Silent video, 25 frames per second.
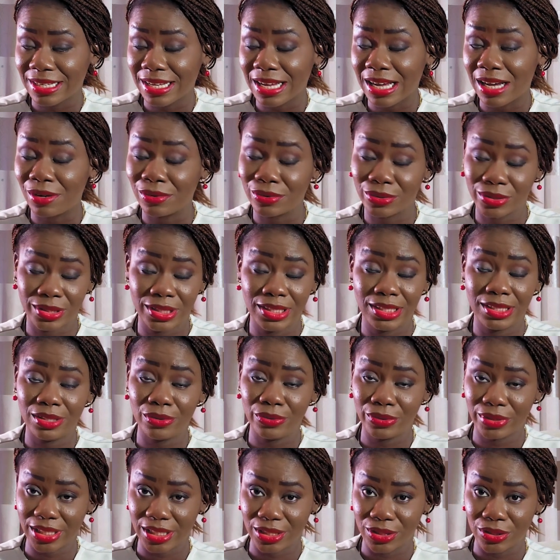I'll still
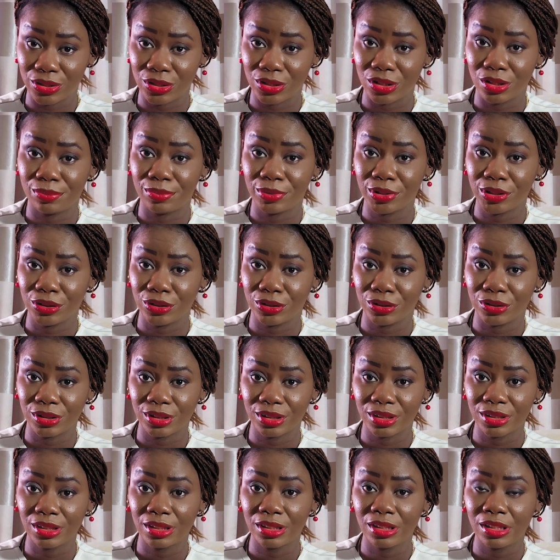get to the operators.